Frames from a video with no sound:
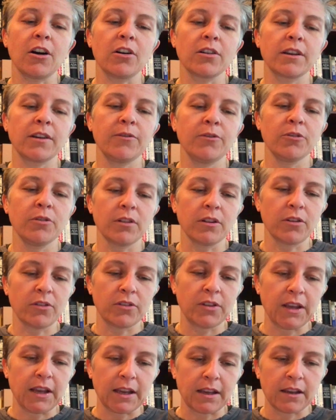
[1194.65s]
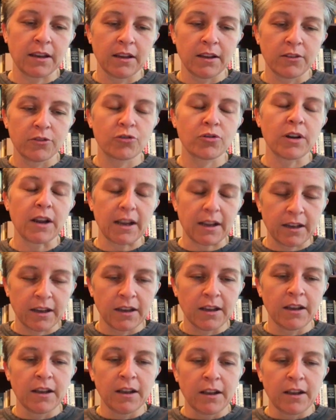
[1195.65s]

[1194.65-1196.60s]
I'll give you a little trick.